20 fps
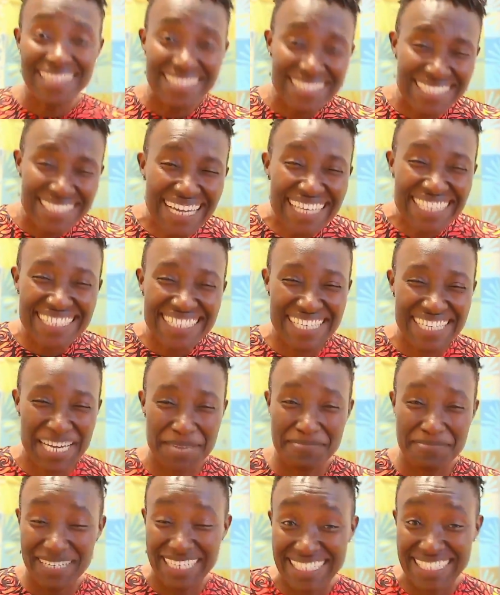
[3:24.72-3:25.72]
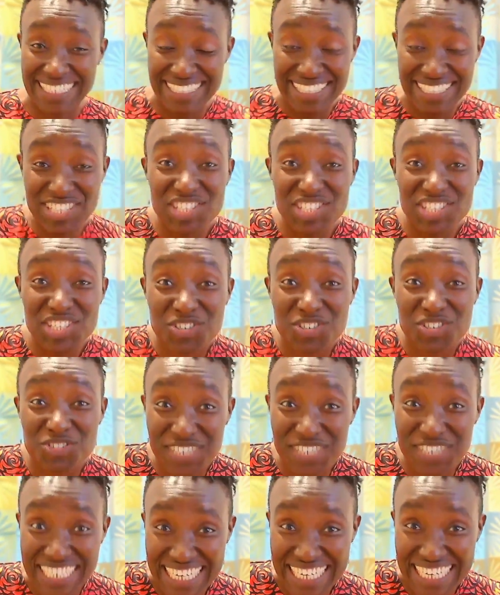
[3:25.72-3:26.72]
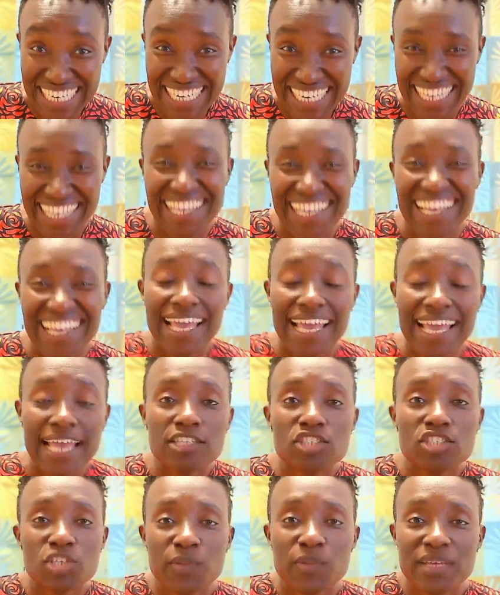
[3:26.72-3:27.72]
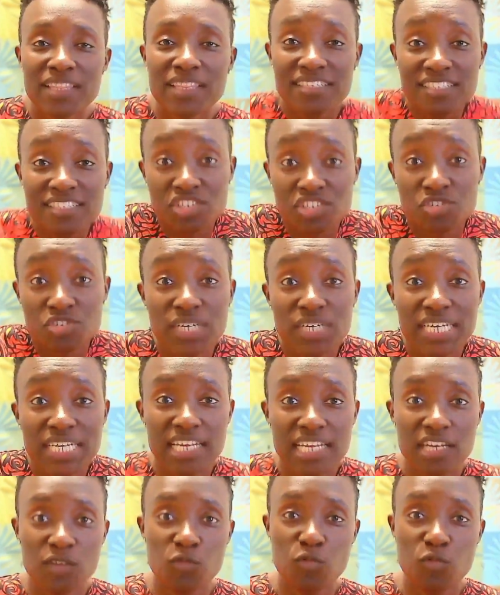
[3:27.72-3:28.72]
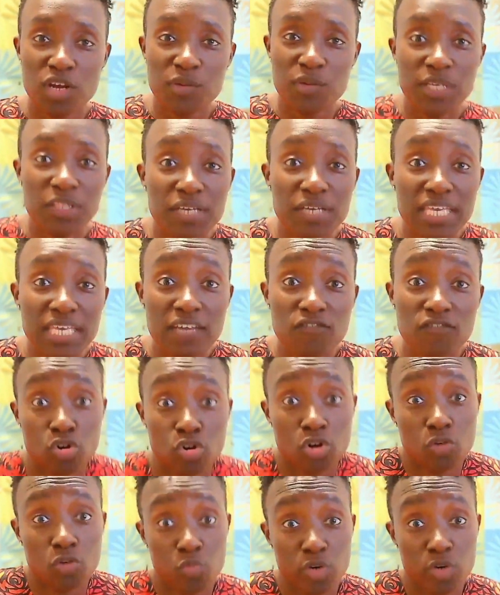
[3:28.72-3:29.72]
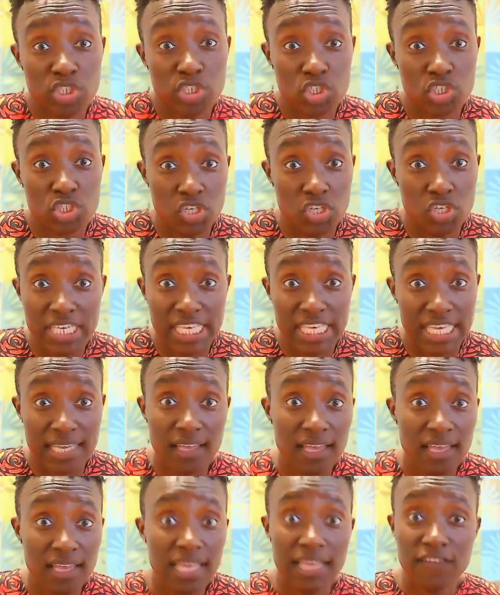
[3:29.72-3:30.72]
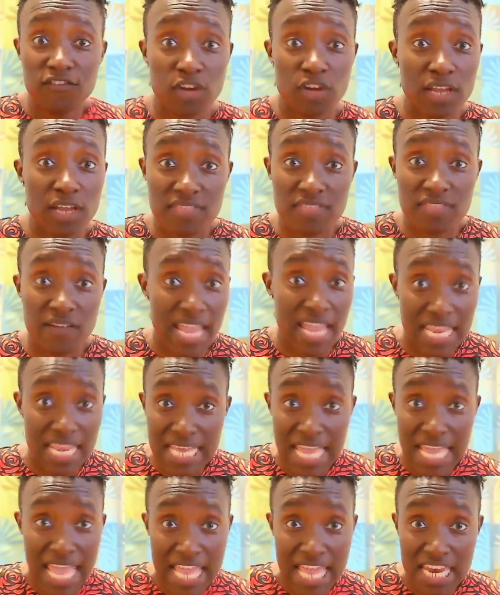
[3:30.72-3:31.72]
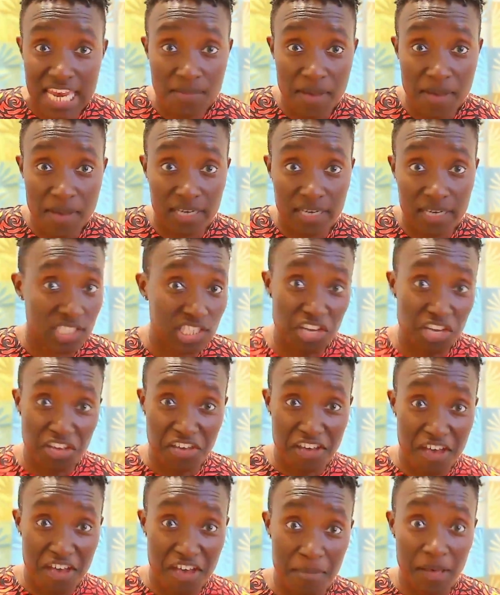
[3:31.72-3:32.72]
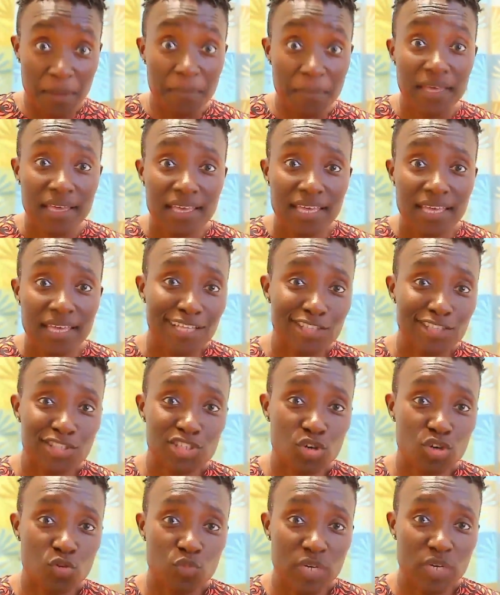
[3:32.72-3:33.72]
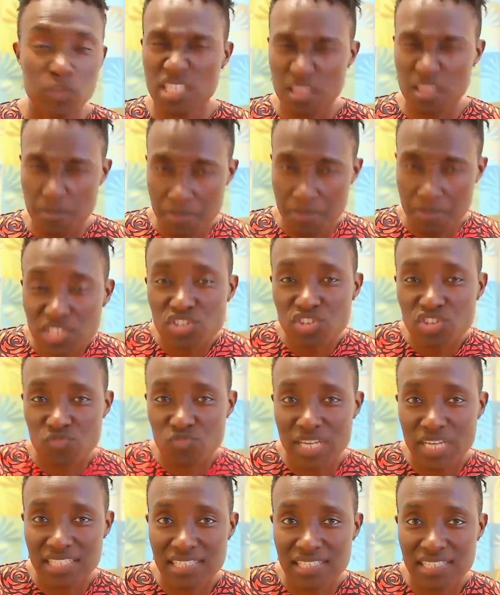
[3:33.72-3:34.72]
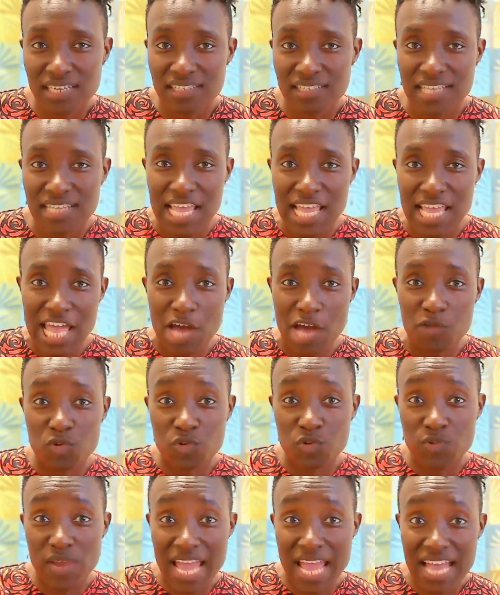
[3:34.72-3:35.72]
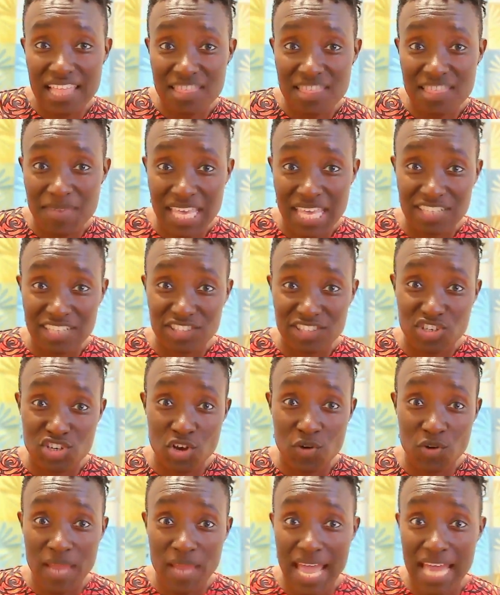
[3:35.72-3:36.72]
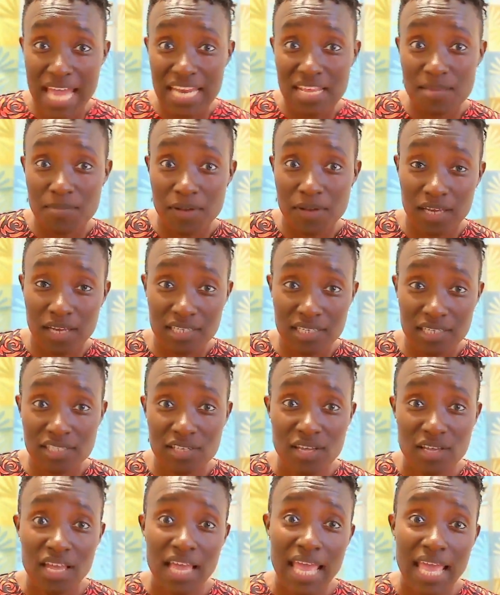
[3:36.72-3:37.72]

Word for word: The second step is the screen. And so in the screen, what are we looking for? We're just looking for if there are any antibodies that come up. And so we take the patient's red cells and we react them against known antibodies